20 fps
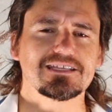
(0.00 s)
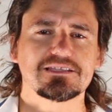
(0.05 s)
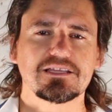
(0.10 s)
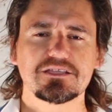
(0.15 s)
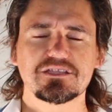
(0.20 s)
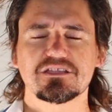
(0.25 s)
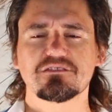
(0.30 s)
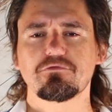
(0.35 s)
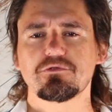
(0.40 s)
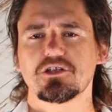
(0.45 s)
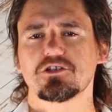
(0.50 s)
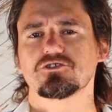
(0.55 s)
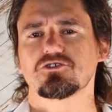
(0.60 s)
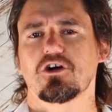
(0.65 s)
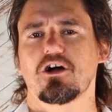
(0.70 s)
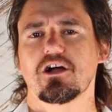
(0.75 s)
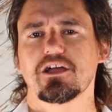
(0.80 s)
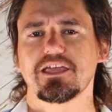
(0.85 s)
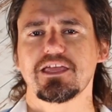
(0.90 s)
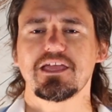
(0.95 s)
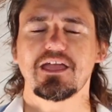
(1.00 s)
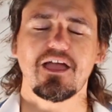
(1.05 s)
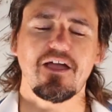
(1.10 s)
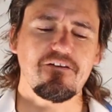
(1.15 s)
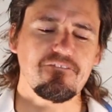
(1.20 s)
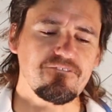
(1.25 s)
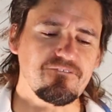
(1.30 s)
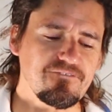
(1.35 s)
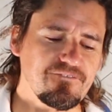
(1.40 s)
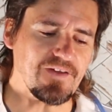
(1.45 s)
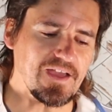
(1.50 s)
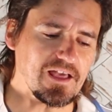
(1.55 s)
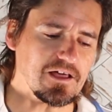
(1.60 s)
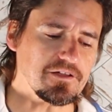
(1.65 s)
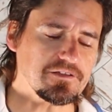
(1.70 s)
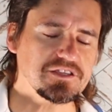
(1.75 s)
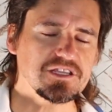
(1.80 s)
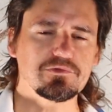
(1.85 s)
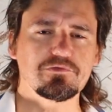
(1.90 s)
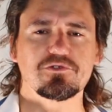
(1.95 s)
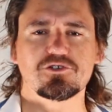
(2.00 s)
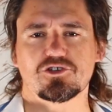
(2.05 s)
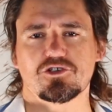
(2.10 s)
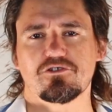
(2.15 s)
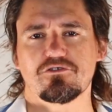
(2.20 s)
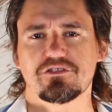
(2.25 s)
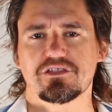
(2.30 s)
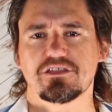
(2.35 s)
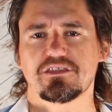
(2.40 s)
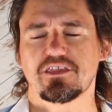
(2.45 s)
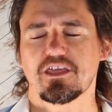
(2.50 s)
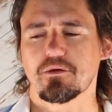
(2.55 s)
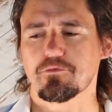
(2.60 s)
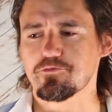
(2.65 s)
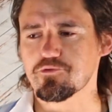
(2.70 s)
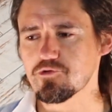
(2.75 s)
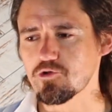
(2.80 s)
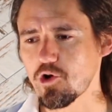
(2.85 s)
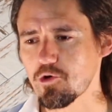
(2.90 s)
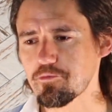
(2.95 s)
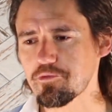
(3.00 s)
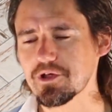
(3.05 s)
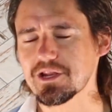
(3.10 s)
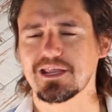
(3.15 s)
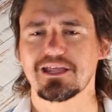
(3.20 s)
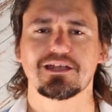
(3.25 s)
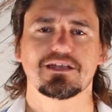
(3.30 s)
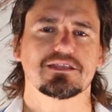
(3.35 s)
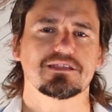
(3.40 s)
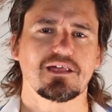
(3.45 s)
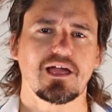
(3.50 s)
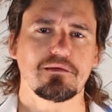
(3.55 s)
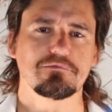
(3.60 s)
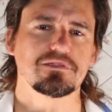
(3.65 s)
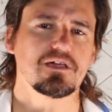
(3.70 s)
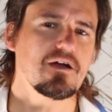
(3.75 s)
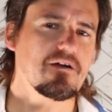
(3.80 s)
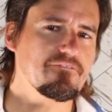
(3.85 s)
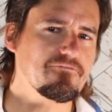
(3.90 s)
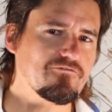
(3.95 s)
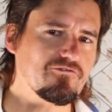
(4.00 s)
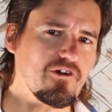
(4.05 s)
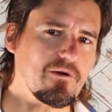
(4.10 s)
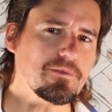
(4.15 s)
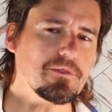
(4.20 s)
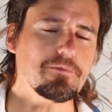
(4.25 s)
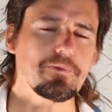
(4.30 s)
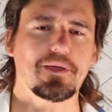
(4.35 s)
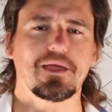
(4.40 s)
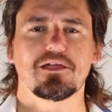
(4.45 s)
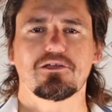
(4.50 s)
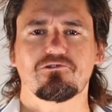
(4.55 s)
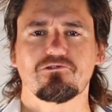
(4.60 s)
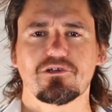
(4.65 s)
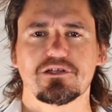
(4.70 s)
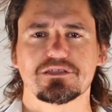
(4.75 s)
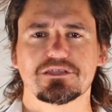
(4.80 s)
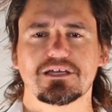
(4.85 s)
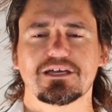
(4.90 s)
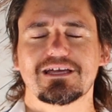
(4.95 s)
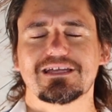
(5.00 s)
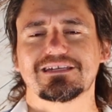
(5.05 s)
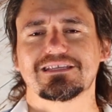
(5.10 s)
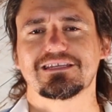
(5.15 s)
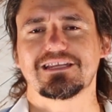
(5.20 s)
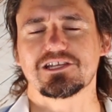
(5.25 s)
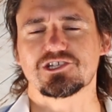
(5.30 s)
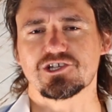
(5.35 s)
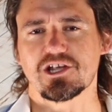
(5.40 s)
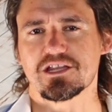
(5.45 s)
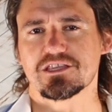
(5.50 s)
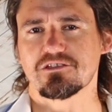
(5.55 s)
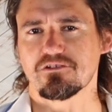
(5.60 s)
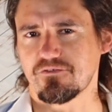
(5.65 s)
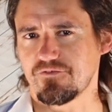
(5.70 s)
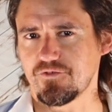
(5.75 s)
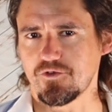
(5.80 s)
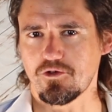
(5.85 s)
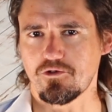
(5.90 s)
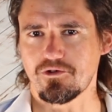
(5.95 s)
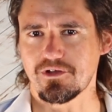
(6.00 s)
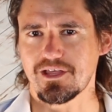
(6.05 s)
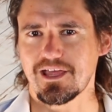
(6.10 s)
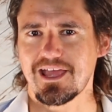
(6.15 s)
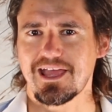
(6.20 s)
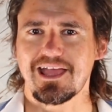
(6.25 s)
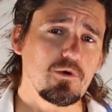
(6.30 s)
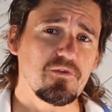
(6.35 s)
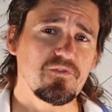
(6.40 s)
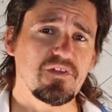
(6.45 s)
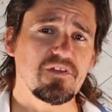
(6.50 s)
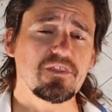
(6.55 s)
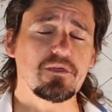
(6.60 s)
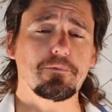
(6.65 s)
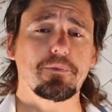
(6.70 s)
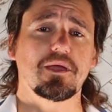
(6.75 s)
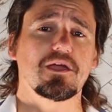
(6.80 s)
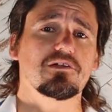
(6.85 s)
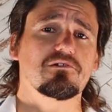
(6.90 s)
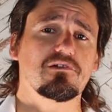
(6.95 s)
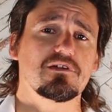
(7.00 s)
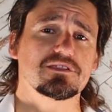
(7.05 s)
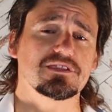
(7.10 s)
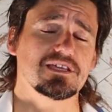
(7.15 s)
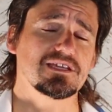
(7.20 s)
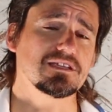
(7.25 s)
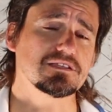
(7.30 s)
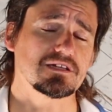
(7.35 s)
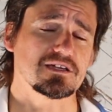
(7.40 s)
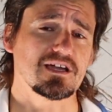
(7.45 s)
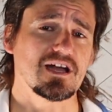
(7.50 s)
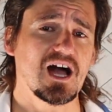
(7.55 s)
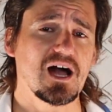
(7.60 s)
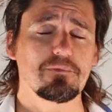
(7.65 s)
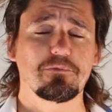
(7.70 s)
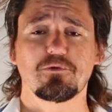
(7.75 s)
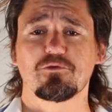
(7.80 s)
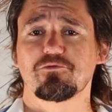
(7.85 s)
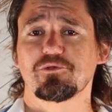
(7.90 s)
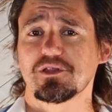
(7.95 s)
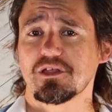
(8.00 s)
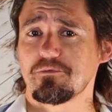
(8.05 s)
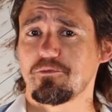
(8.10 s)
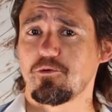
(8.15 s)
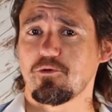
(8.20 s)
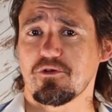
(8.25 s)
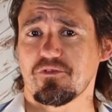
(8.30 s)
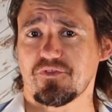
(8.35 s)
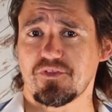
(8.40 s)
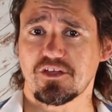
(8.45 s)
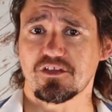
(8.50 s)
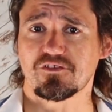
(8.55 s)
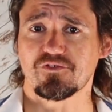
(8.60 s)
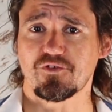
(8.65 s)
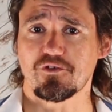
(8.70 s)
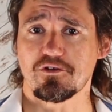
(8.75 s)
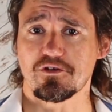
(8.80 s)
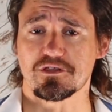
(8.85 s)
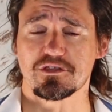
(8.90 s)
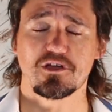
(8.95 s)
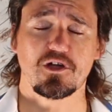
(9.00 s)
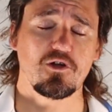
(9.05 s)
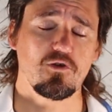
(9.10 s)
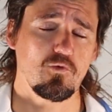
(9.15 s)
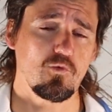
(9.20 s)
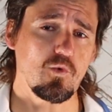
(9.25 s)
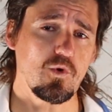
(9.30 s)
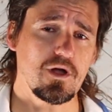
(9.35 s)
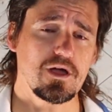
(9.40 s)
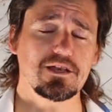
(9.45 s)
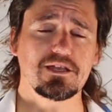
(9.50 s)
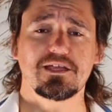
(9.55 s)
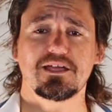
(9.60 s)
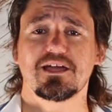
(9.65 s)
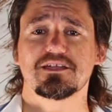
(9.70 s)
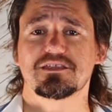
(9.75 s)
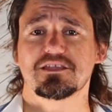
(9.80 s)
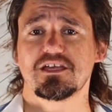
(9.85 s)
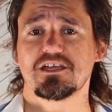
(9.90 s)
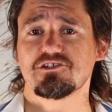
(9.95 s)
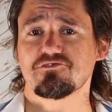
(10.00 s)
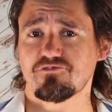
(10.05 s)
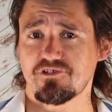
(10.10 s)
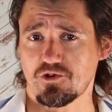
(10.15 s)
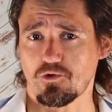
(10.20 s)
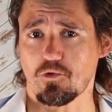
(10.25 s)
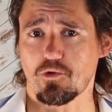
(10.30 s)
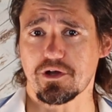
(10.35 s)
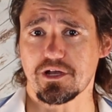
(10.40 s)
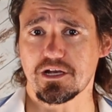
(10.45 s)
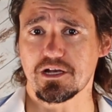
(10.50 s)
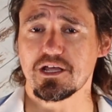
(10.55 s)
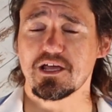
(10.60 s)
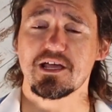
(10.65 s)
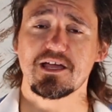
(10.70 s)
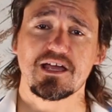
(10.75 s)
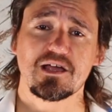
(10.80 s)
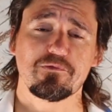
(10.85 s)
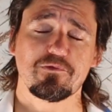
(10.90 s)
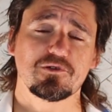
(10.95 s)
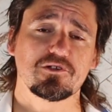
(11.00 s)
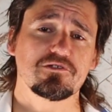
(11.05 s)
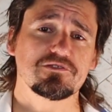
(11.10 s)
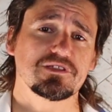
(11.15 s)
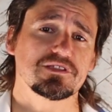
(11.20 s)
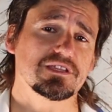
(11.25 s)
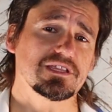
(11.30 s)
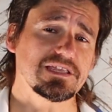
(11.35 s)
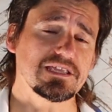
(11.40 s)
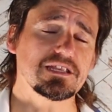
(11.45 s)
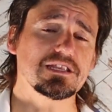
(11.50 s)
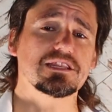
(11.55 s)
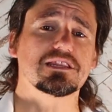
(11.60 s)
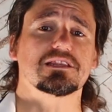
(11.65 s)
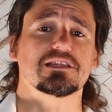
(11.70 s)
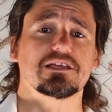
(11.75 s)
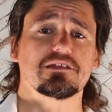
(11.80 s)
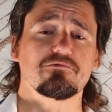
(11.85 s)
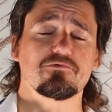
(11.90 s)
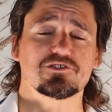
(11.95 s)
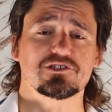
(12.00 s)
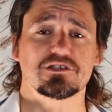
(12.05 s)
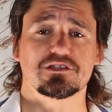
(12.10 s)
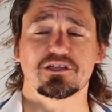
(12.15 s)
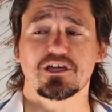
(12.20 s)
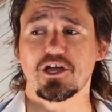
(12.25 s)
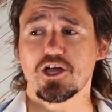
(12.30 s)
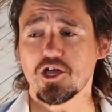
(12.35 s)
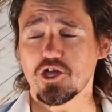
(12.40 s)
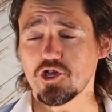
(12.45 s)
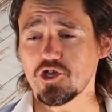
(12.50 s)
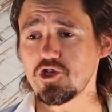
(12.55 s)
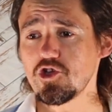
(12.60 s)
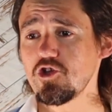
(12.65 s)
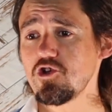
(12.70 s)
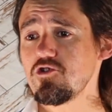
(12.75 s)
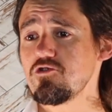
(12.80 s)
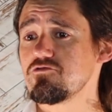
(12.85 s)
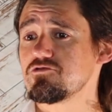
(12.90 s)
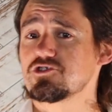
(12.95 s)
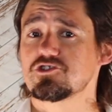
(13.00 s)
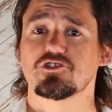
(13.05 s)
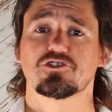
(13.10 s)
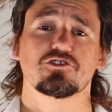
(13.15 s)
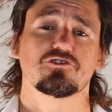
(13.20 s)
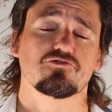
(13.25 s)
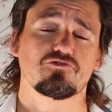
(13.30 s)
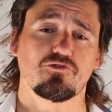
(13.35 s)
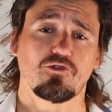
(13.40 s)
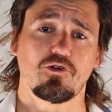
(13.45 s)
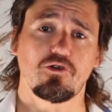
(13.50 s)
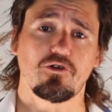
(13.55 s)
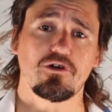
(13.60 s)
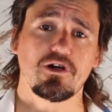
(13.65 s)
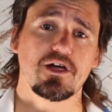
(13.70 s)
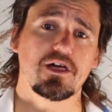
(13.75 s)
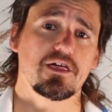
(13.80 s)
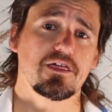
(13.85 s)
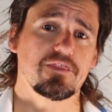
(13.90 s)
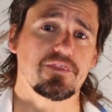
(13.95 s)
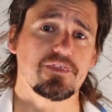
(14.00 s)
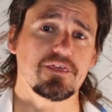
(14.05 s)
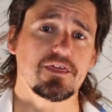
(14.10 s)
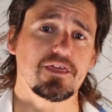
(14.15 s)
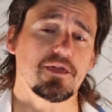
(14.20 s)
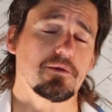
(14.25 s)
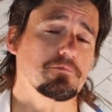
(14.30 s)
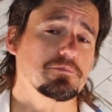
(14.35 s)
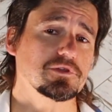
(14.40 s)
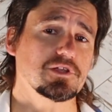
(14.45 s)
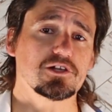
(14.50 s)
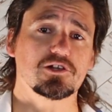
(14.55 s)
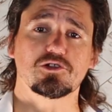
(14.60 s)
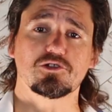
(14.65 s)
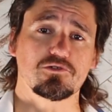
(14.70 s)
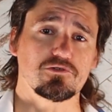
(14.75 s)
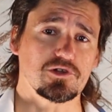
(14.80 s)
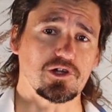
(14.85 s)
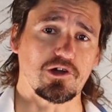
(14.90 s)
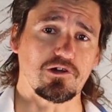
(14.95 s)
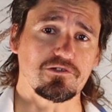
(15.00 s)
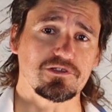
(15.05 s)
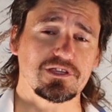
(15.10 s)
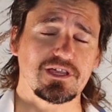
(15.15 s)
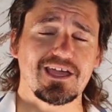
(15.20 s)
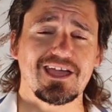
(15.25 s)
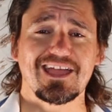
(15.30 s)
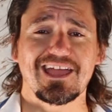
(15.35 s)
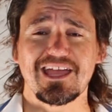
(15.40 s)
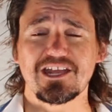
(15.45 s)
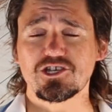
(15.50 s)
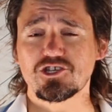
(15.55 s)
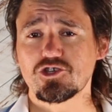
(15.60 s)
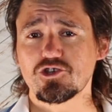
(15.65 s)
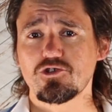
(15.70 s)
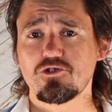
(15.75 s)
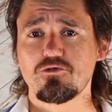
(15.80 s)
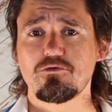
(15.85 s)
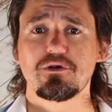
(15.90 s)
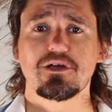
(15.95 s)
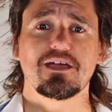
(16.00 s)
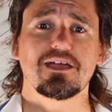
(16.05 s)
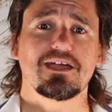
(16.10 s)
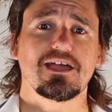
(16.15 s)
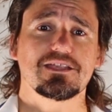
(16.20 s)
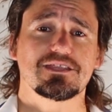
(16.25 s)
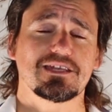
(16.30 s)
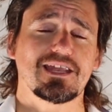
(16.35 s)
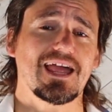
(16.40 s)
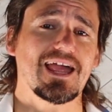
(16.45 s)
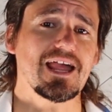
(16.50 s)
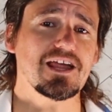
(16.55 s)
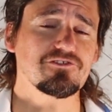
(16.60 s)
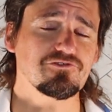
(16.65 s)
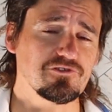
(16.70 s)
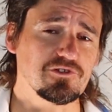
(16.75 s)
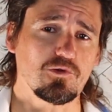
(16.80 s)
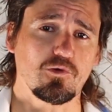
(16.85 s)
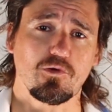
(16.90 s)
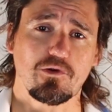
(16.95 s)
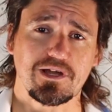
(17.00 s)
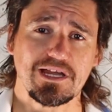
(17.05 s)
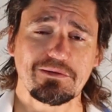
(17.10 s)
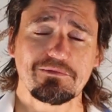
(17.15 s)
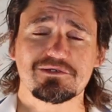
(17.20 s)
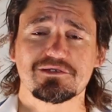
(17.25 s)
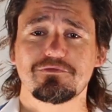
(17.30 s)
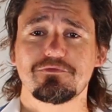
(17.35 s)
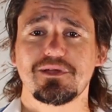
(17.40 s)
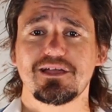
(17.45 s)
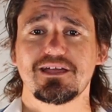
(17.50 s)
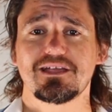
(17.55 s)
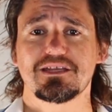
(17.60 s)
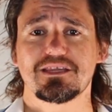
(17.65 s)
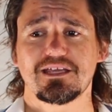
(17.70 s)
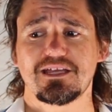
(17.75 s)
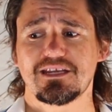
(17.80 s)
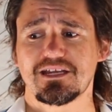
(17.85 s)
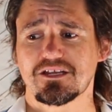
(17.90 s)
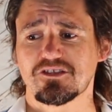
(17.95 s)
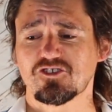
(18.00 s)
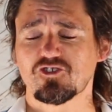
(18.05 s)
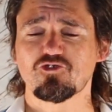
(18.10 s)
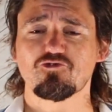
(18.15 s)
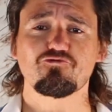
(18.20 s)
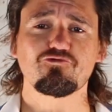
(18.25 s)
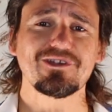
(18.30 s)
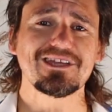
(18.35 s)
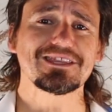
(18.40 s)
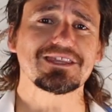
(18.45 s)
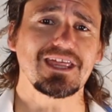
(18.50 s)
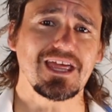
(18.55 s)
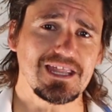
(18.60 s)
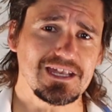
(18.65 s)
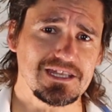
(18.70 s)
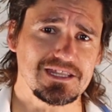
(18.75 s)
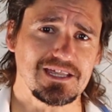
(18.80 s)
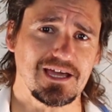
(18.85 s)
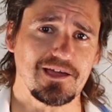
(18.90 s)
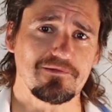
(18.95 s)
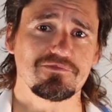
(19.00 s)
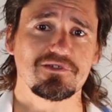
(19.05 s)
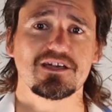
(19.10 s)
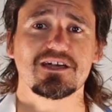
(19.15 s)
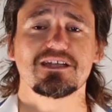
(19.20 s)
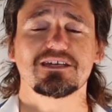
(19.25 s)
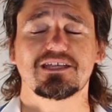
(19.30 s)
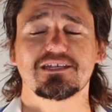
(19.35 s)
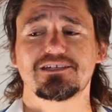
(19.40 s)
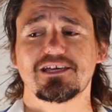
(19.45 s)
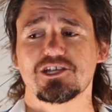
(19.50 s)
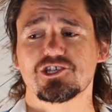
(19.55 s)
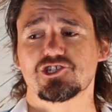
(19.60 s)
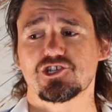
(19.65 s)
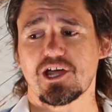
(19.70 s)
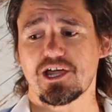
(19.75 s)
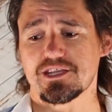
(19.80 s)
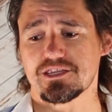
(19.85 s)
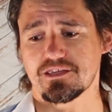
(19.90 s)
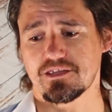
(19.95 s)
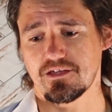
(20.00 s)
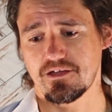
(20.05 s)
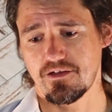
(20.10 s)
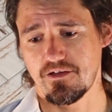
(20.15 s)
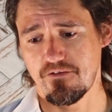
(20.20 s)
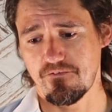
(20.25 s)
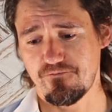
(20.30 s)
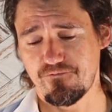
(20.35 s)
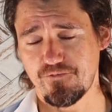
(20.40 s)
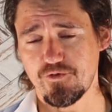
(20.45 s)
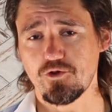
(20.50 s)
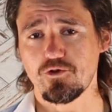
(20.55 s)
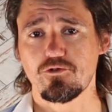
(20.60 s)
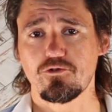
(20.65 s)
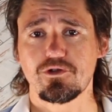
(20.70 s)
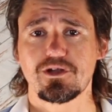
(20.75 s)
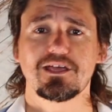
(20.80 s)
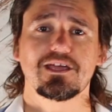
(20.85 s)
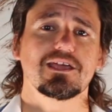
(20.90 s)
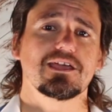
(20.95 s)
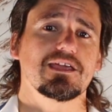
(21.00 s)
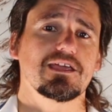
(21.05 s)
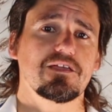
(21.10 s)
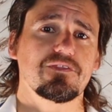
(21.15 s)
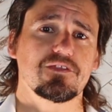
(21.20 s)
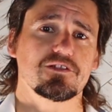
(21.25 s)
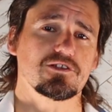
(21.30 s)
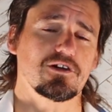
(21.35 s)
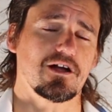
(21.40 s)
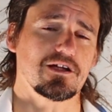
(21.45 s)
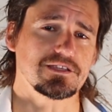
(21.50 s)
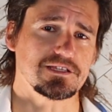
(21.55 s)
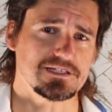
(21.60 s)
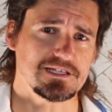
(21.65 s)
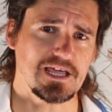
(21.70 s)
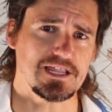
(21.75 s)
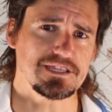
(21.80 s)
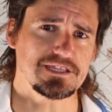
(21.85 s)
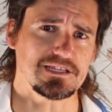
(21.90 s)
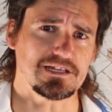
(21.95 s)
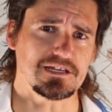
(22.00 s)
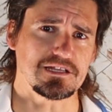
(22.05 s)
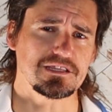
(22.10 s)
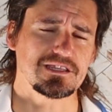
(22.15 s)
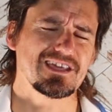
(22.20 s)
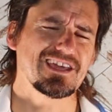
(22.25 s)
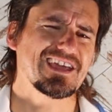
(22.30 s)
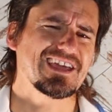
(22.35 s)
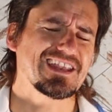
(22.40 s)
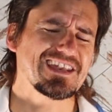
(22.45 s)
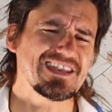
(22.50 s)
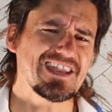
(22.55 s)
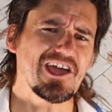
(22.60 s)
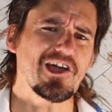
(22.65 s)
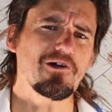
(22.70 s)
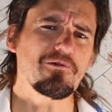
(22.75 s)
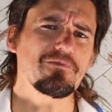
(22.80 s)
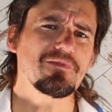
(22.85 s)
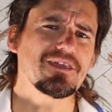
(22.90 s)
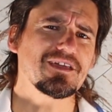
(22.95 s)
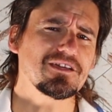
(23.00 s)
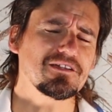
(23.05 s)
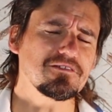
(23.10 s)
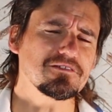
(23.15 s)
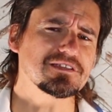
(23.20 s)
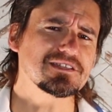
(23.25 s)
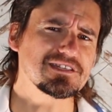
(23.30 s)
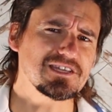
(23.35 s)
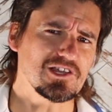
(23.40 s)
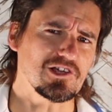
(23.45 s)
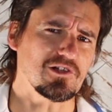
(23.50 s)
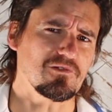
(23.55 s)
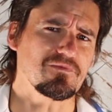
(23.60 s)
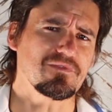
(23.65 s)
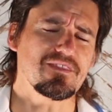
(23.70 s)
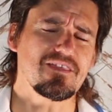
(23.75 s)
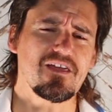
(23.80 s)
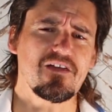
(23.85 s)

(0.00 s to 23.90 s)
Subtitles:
This is when a doggy fails to produce the appropriate enzymes from the pancreas to digest their food. When we think of the pancreas, it is a couple of really important things for us. One, it's an endocrine organ. It produces insulin, which is huge to control the blood glucose. And two, it's an exocrine organ, which means it excretes enzymes to digest food in the dog's intestines. Now, here's the deal.